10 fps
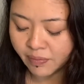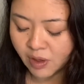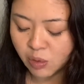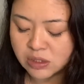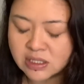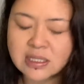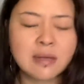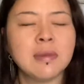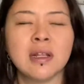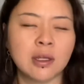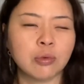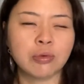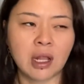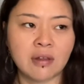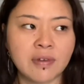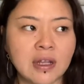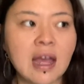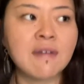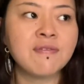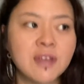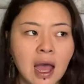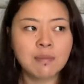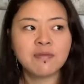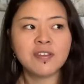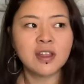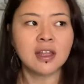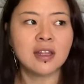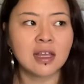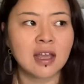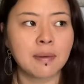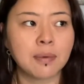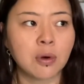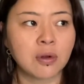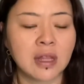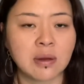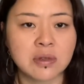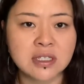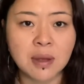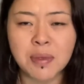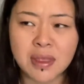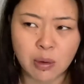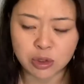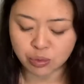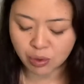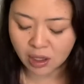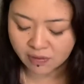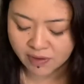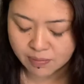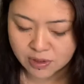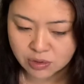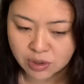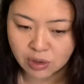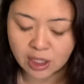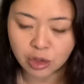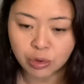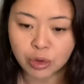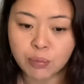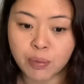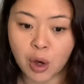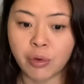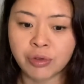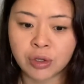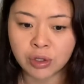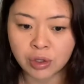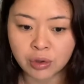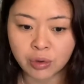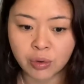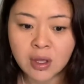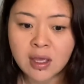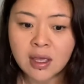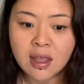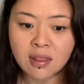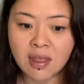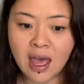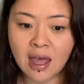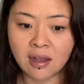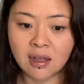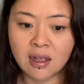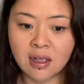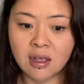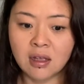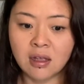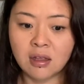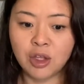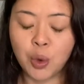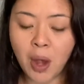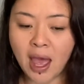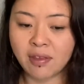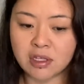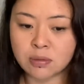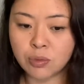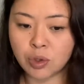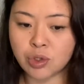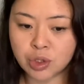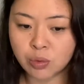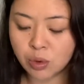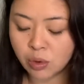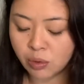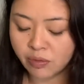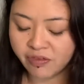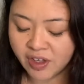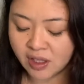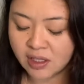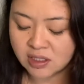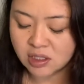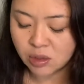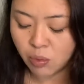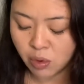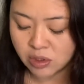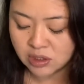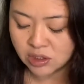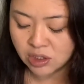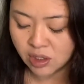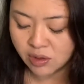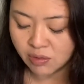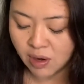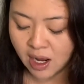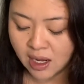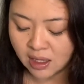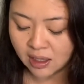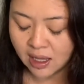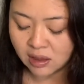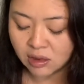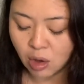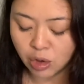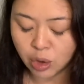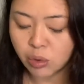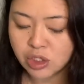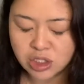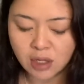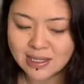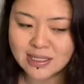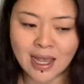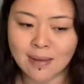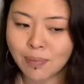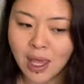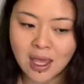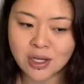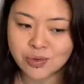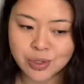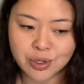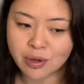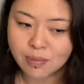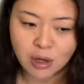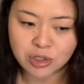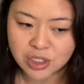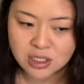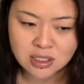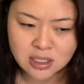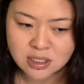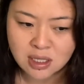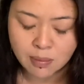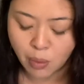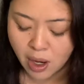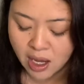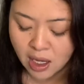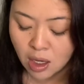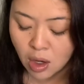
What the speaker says: was seemingly relevant. I'm feeling like, Capricorn, that it was something that was relevant between you. Like you both knew that you had these mutual feelings towards each other, right? Like, or you were just on the same page with your emotions in some way,